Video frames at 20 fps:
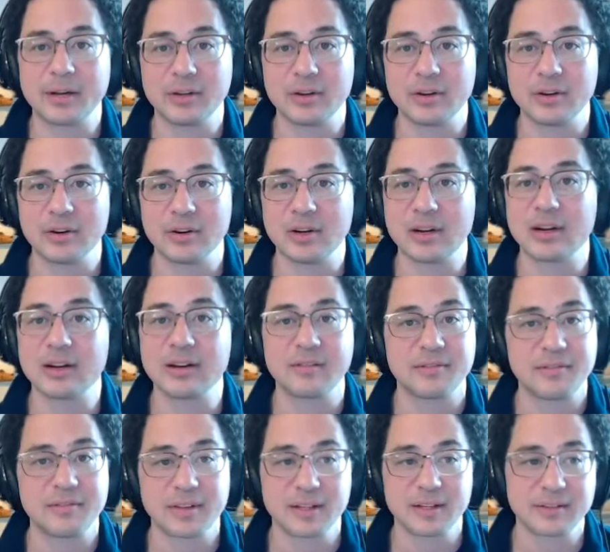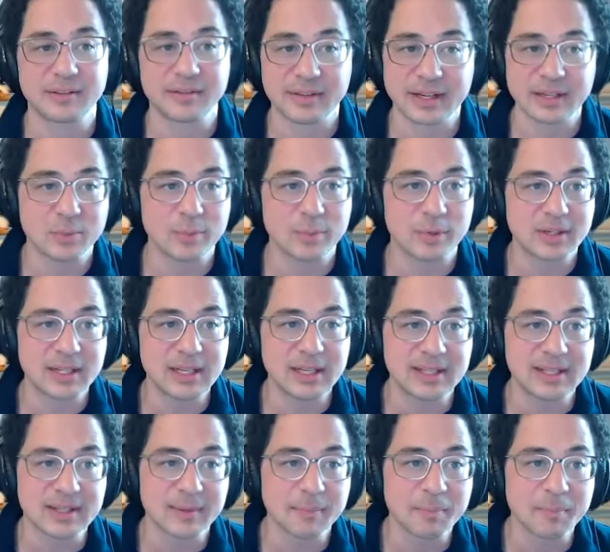your kind of field of
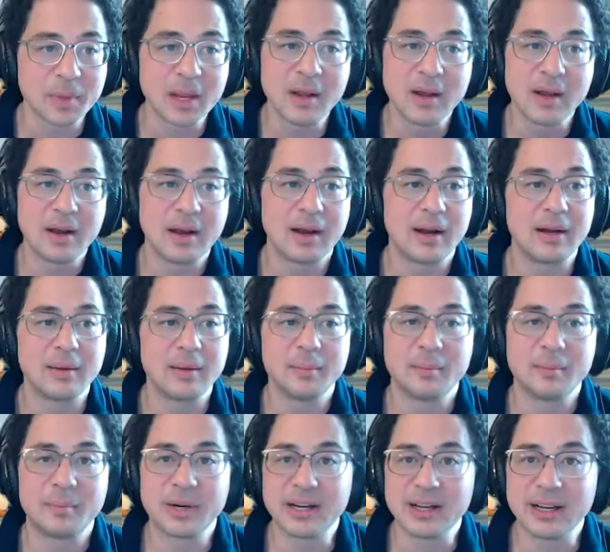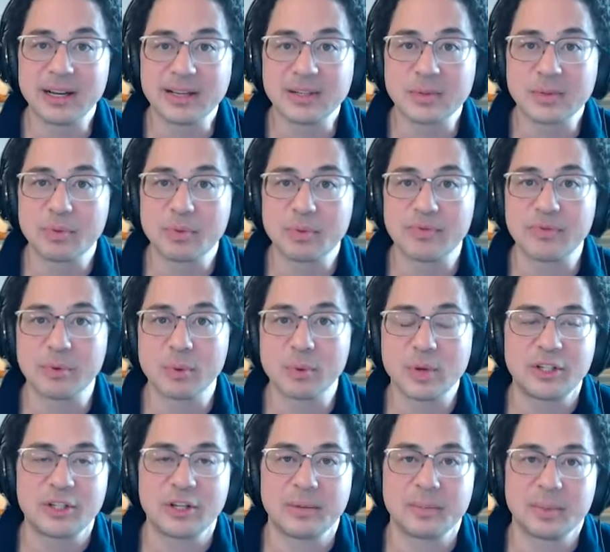expertise. But I guess before
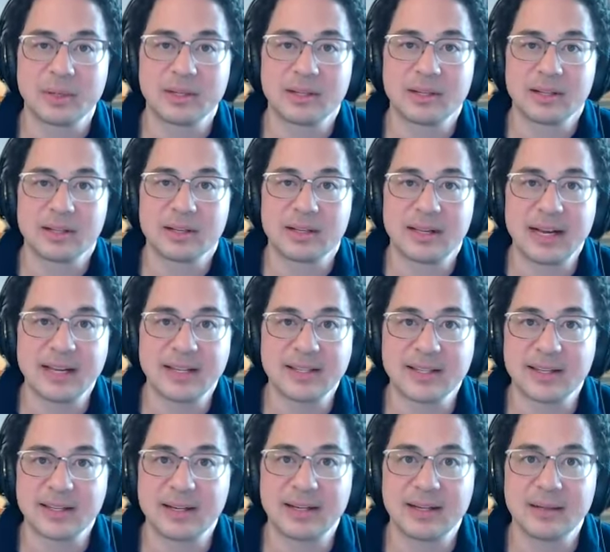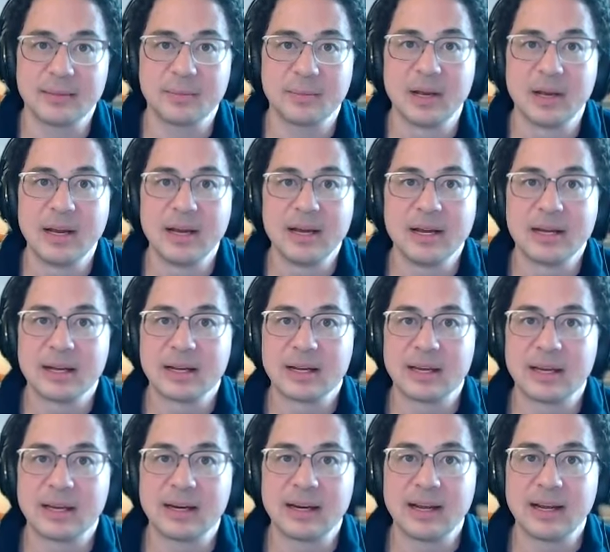we jump into the class,
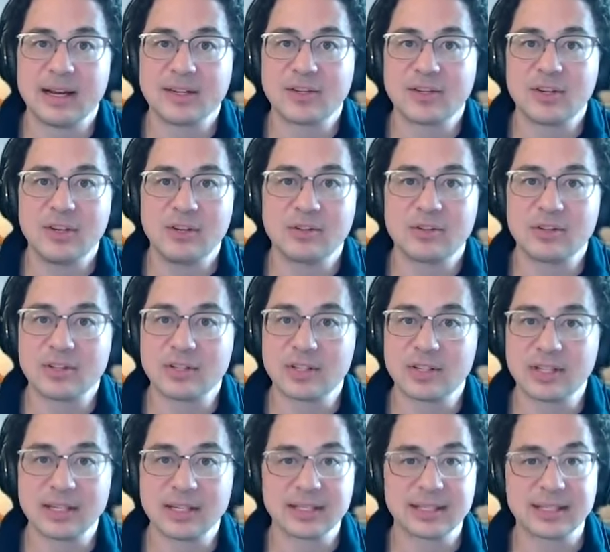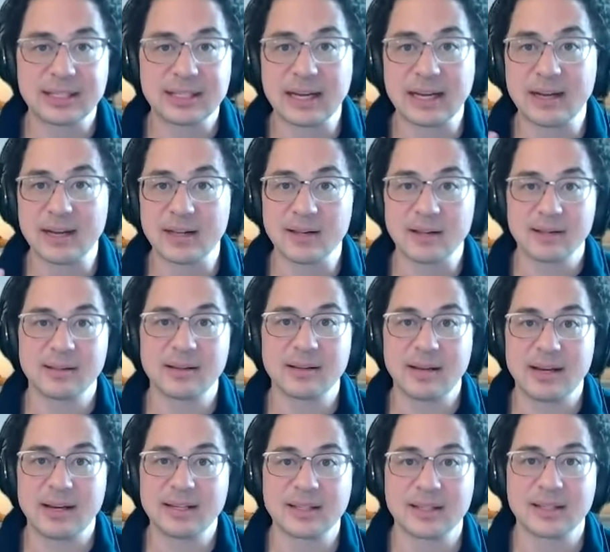can I ask you just to tell
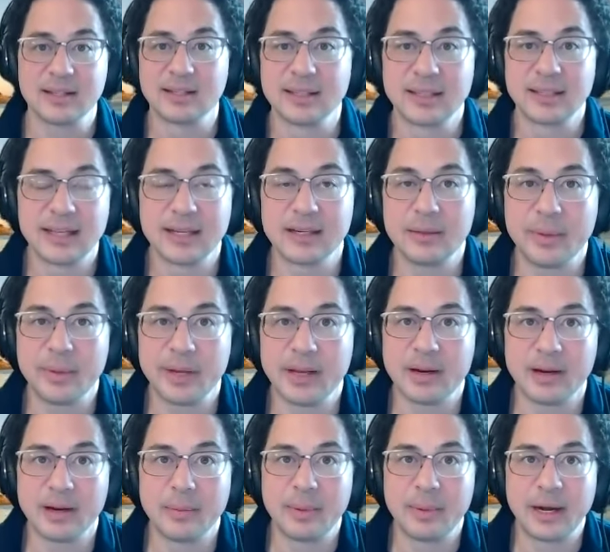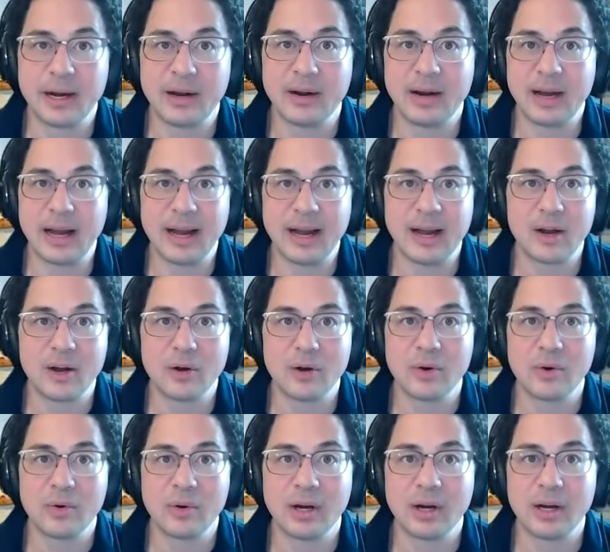us a little bit about
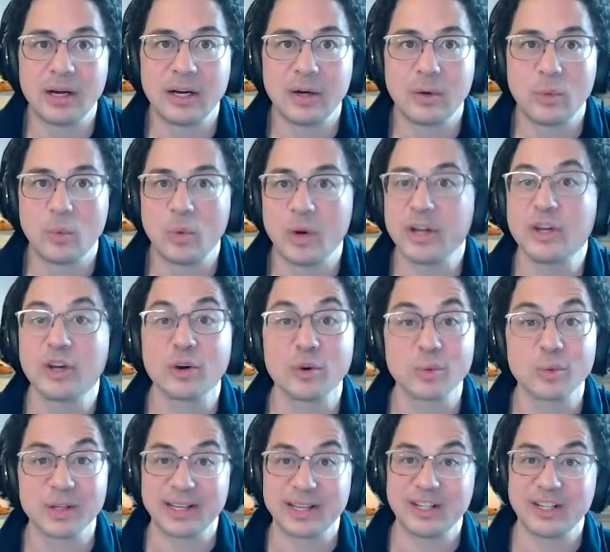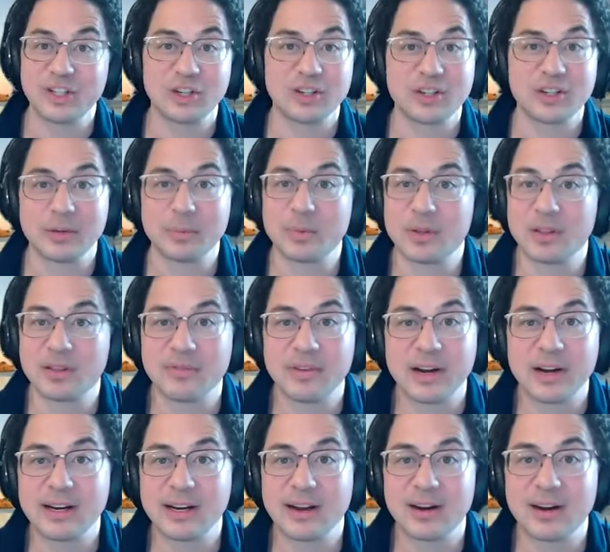how, what your relationship with
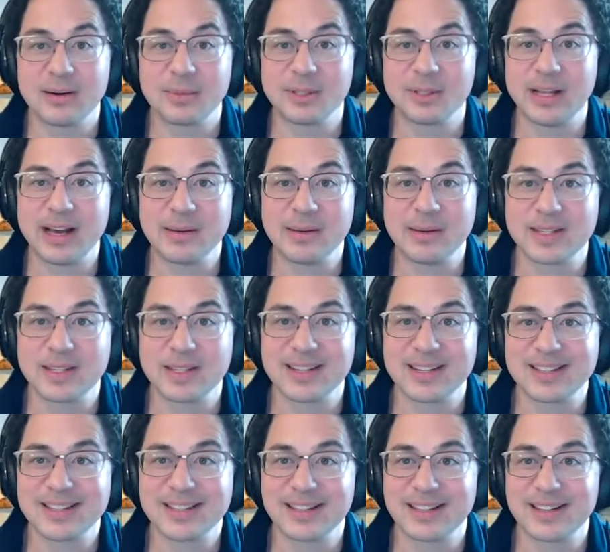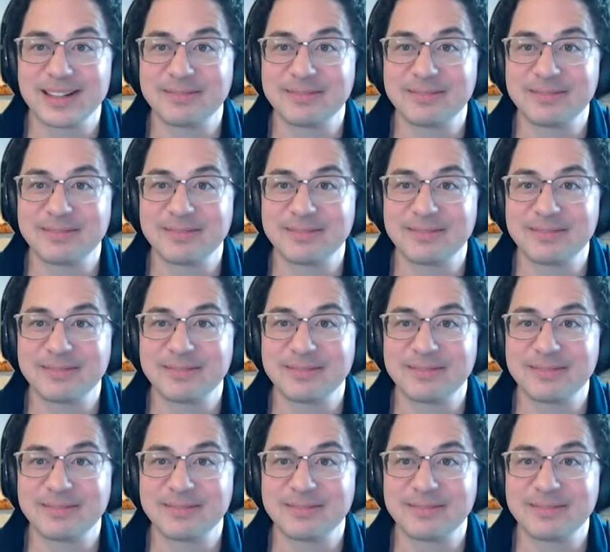Friday Harbor Labs is?